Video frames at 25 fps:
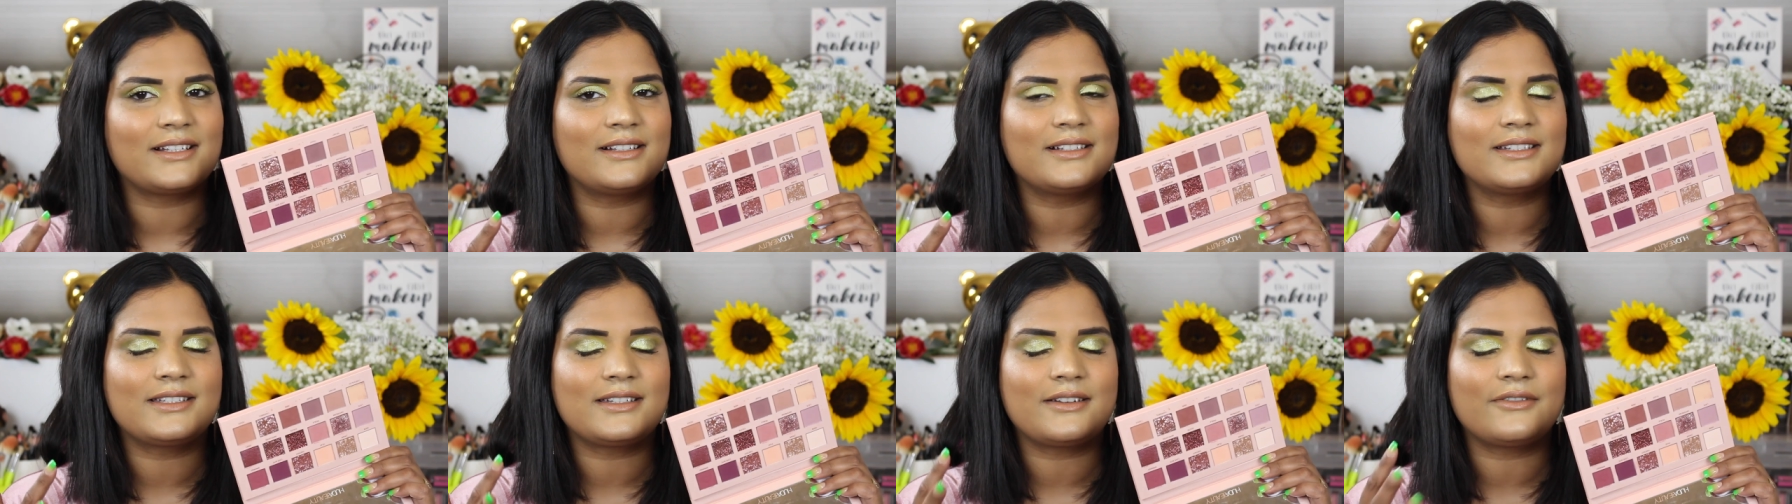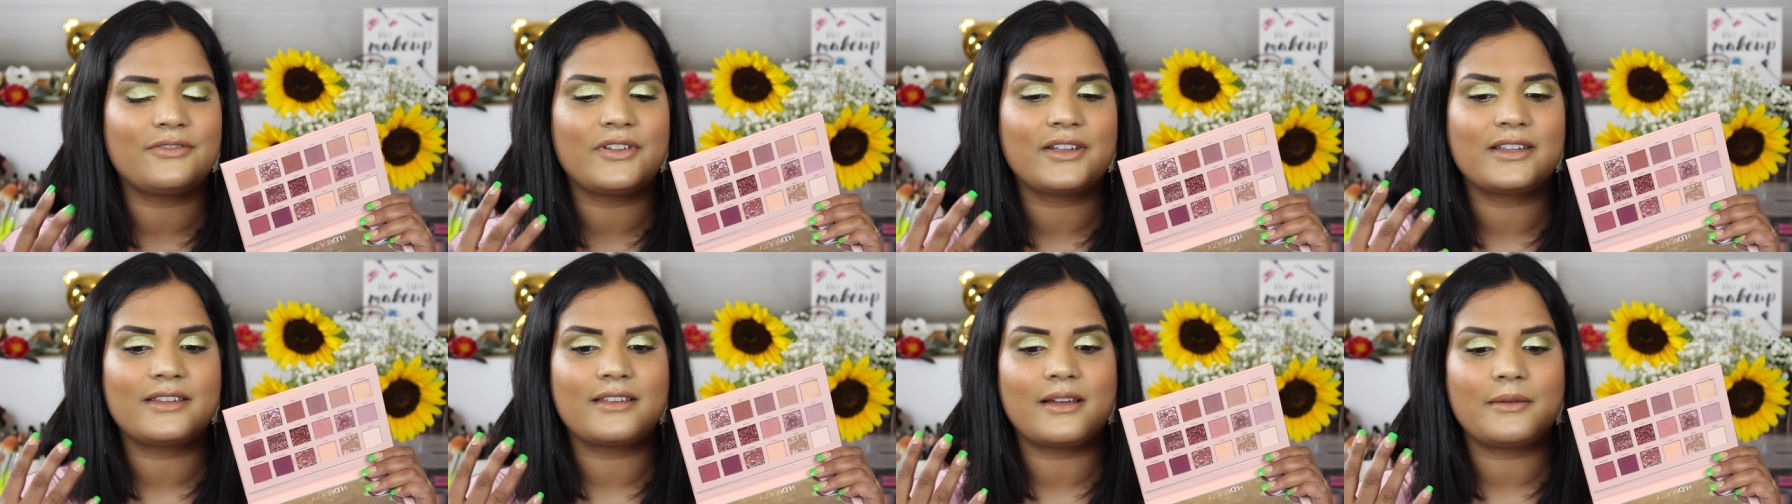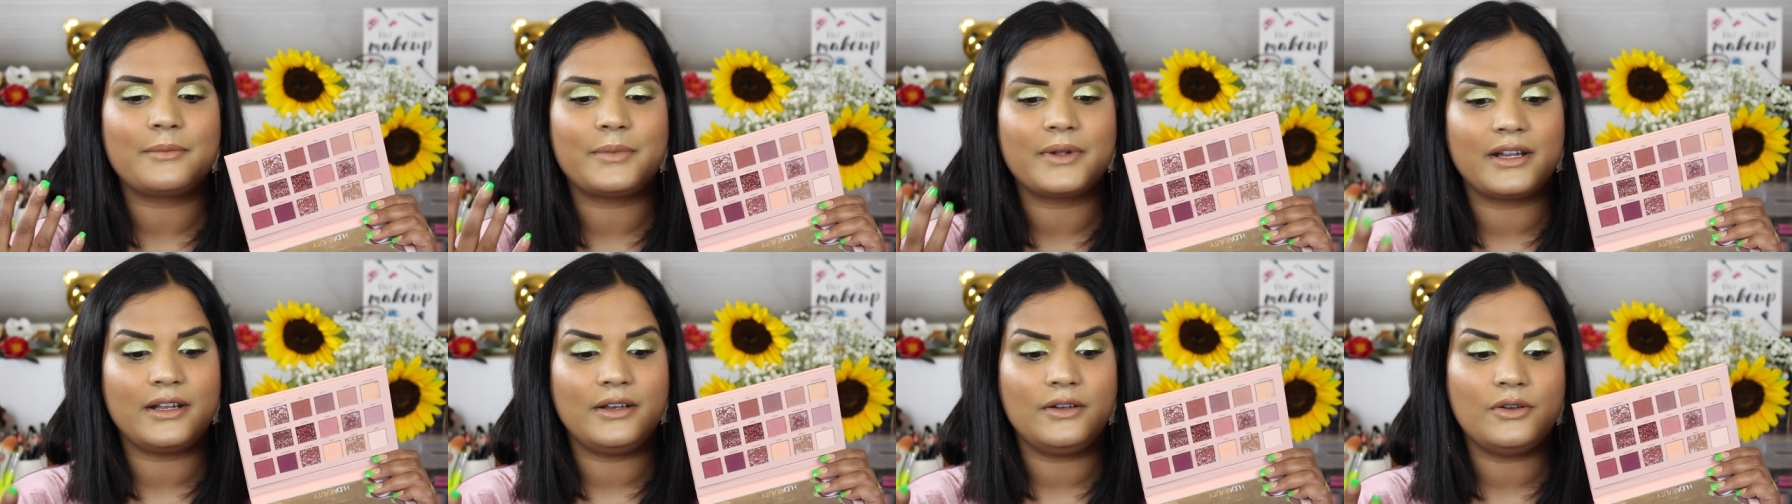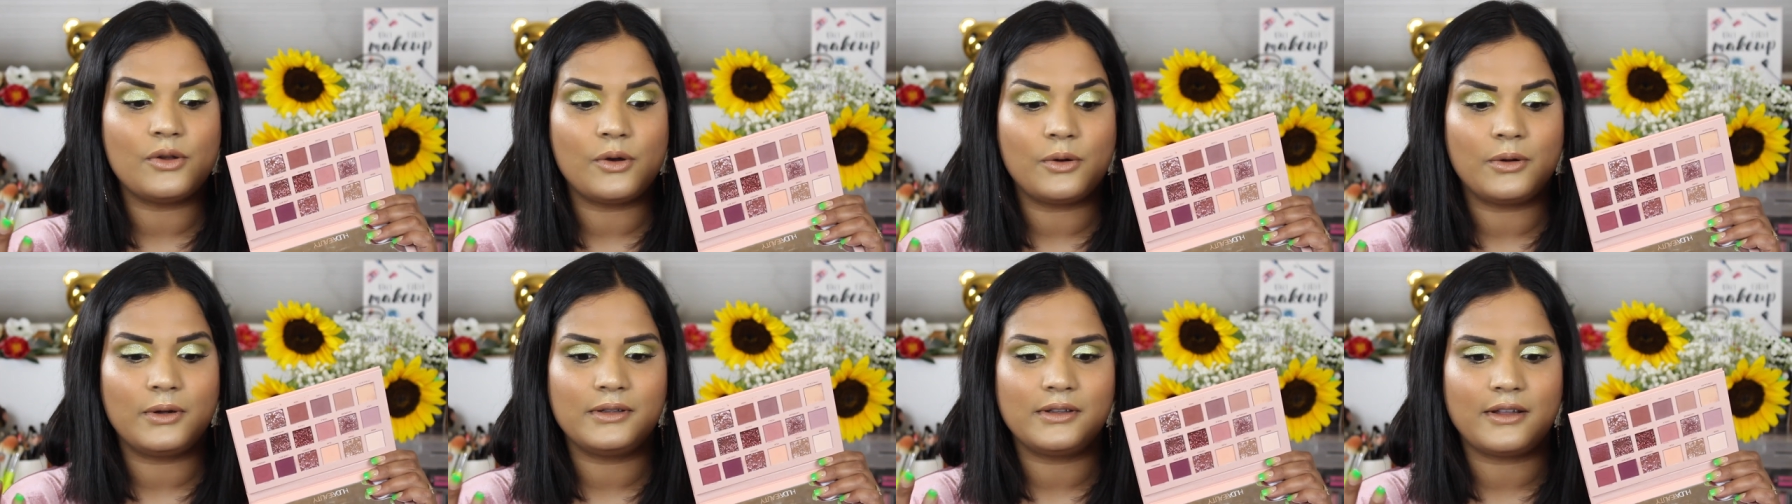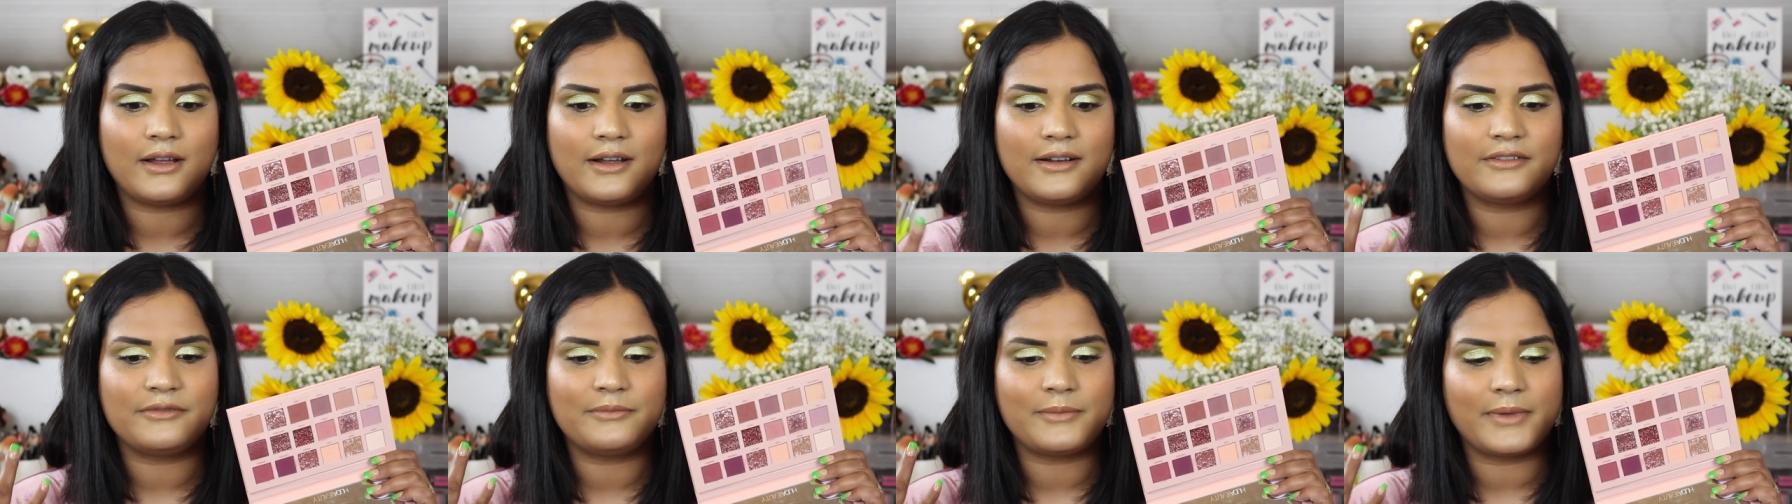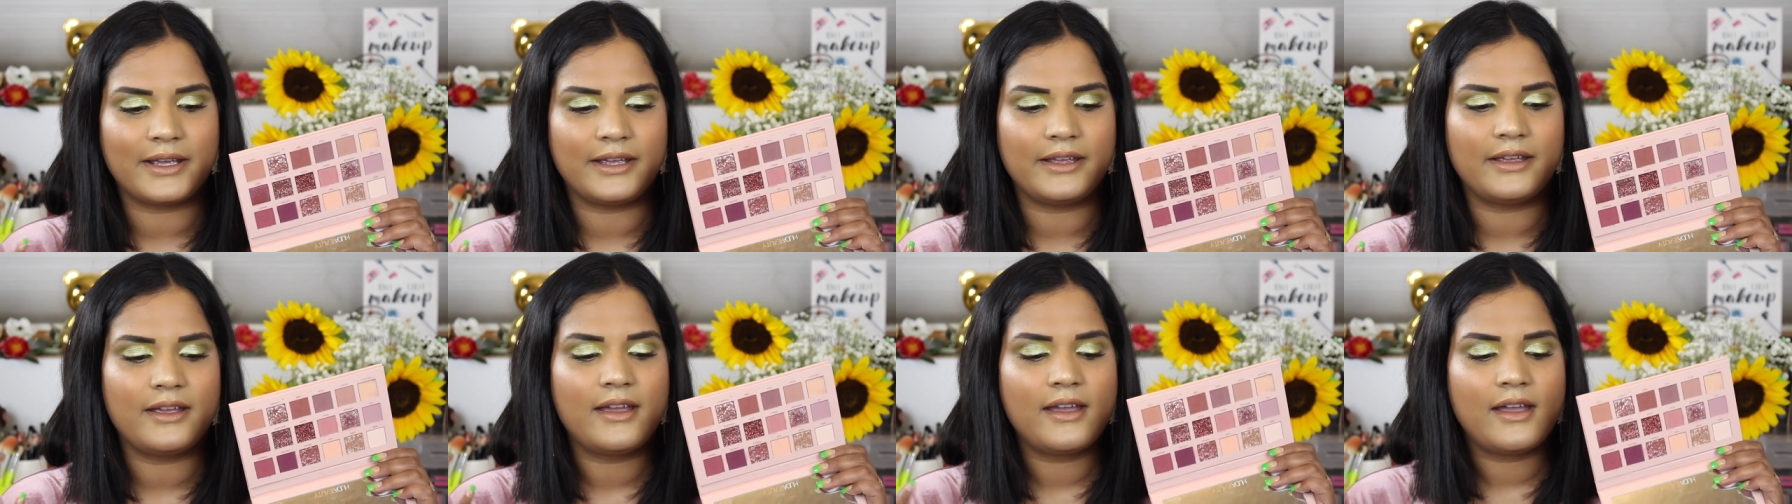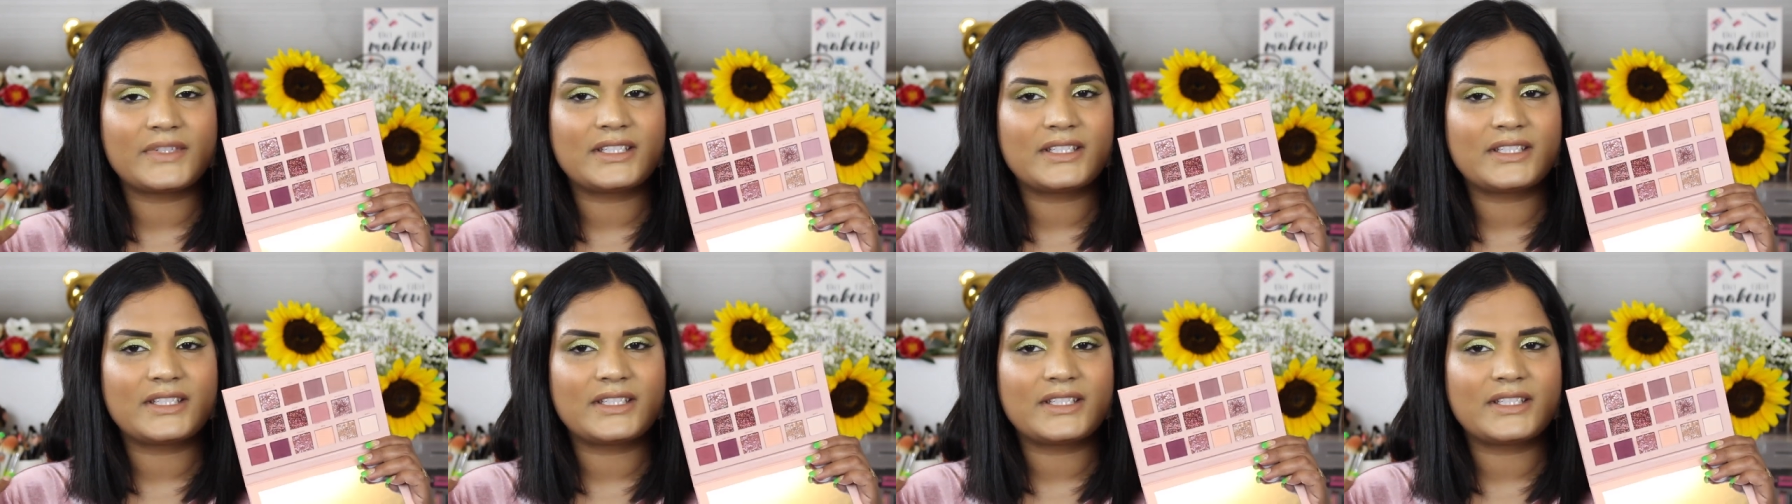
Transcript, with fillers: on stuff like that. But I know a lot of my